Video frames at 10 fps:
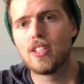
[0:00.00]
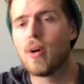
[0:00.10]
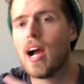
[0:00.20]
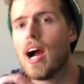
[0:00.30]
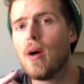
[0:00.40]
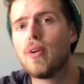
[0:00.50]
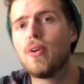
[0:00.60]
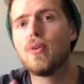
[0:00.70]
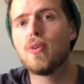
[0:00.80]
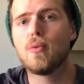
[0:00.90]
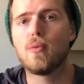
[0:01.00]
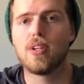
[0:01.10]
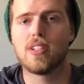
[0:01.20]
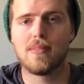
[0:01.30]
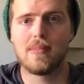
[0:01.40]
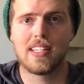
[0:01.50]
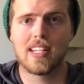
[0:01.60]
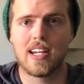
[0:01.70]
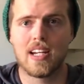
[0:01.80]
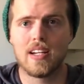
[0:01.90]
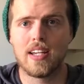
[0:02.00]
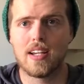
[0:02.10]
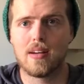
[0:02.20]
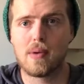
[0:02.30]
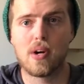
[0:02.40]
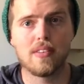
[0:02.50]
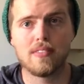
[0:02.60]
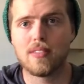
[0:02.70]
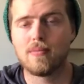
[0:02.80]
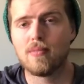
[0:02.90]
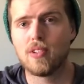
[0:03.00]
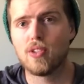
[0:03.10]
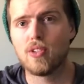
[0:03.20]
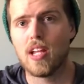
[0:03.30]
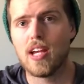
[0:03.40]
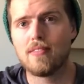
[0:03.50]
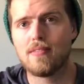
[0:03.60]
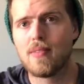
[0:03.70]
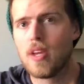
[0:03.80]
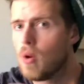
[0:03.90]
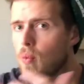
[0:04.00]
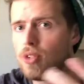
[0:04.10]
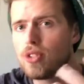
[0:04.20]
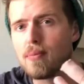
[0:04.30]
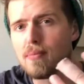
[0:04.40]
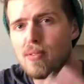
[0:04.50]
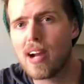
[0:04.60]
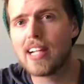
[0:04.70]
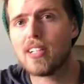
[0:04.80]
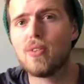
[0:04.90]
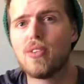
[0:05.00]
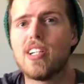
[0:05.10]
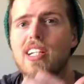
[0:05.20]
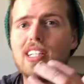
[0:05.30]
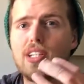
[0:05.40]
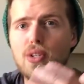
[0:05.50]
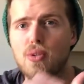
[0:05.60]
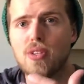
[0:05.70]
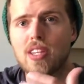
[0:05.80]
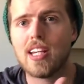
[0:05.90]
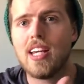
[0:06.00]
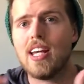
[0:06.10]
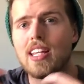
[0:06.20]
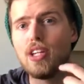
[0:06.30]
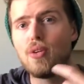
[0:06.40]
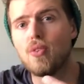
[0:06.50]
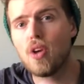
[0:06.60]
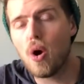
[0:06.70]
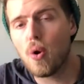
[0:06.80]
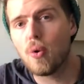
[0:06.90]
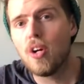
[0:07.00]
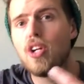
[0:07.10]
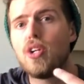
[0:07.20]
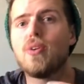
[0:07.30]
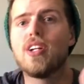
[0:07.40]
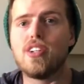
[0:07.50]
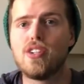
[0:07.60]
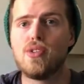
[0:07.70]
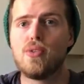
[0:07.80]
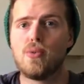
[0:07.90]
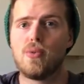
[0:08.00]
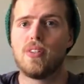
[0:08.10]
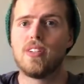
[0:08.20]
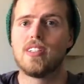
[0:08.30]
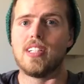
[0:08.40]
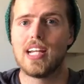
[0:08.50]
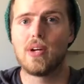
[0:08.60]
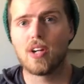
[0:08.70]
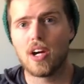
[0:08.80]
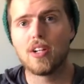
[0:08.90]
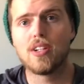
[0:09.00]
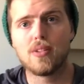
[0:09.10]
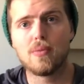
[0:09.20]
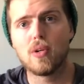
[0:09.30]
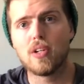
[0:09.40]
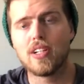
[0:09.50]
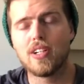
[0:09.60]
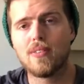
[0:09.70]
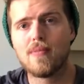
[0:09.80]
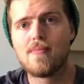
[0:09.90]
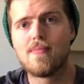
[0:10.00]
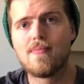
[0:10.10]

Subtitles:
So how are you going to work to make that a part of your life? What are some practical things that you think that you know you can do to allow God to work in you?